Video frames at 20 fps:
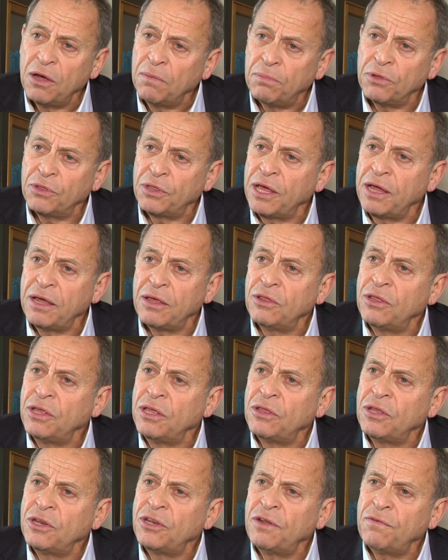But
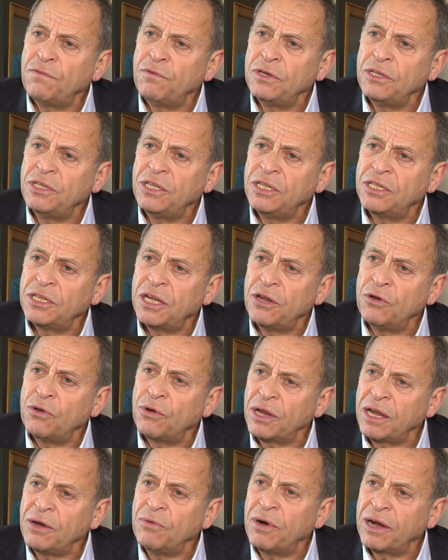the differences are
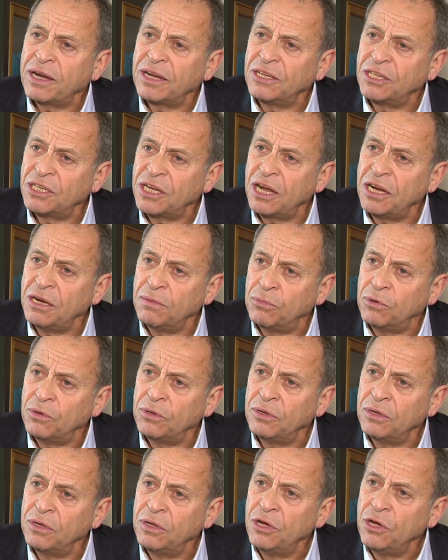not irreconcilable.